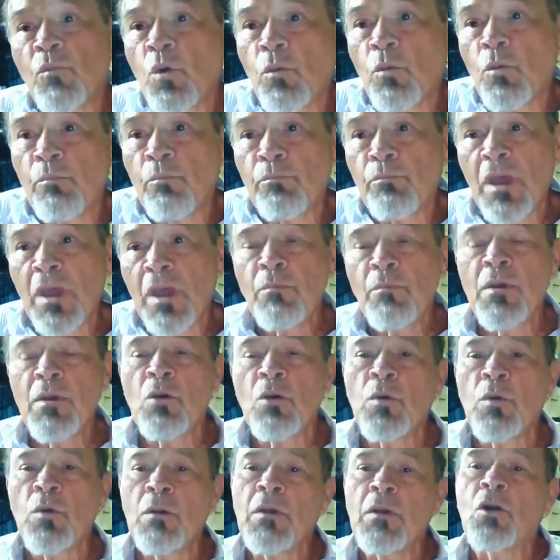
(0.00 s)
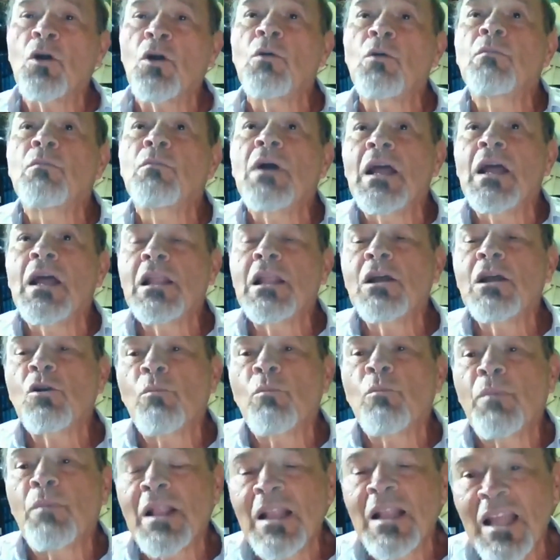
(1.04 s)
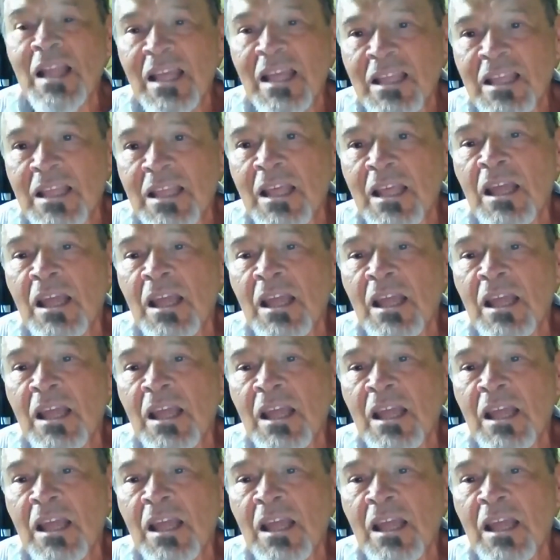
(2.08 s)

maybe we become a little bit less